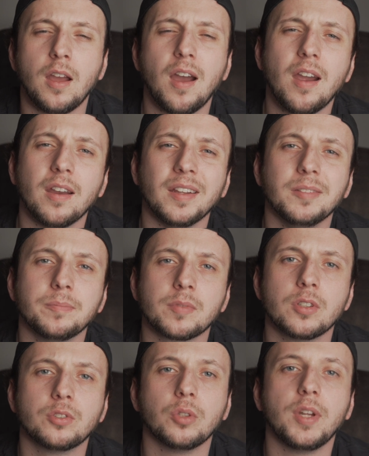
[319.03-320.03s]
All right,
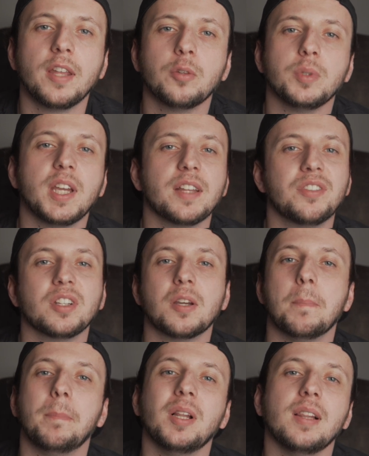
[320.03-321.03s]
so now that we got the
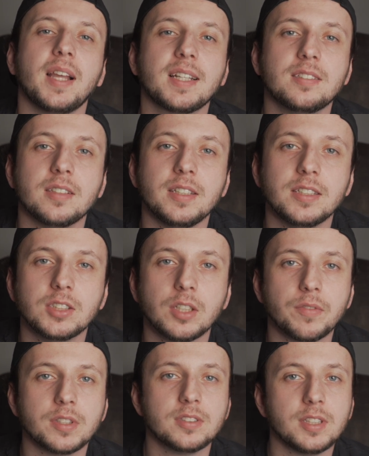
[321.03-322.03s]
complexities of
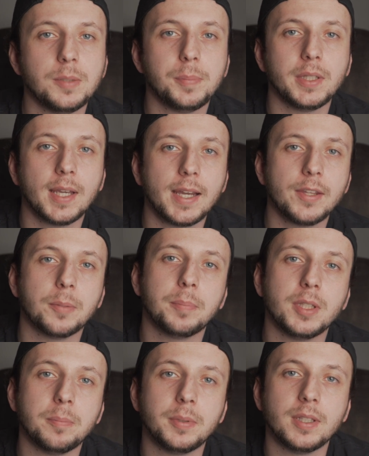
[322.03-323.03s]
the CPI, the
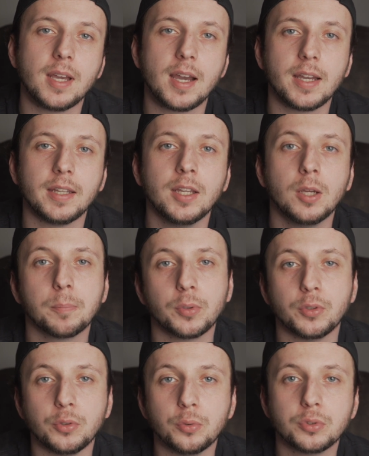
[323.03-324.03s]
PPI,
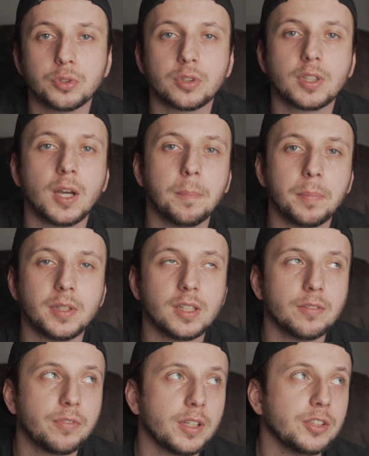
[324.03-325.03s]
producer, company
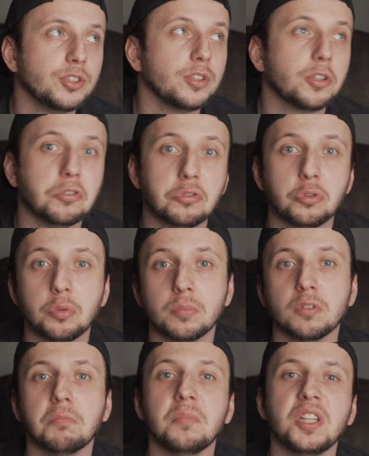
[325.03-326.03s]
inflation, and
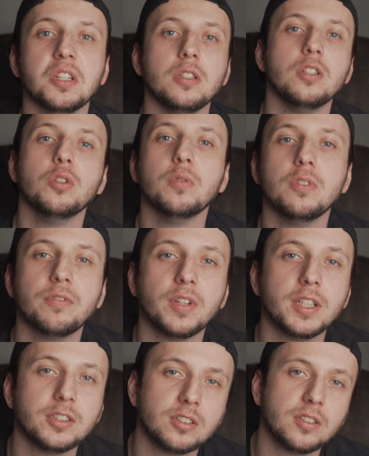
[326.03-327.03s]
consumer, me and you
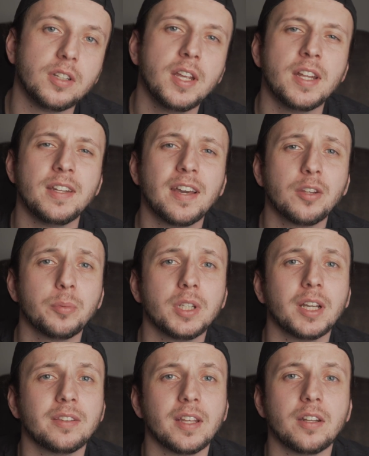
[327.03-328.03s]
inflation, now that we
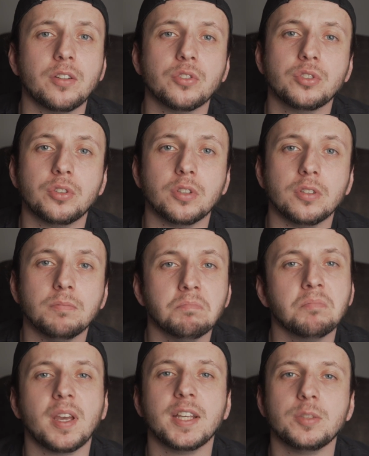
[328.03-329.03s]
got that understood
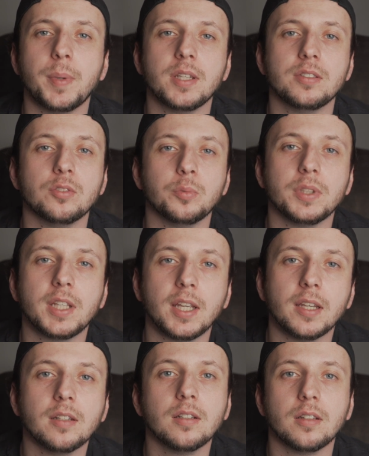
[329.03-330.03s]
as best as we
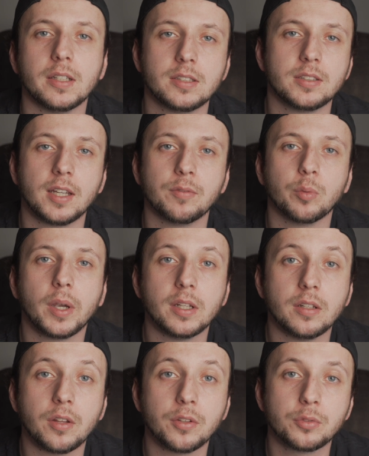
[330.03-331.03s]
can, let's dive right
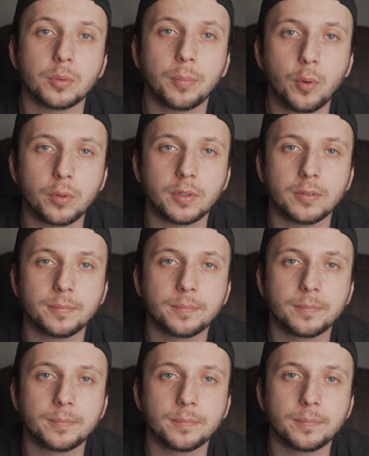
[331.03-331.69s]
into this report.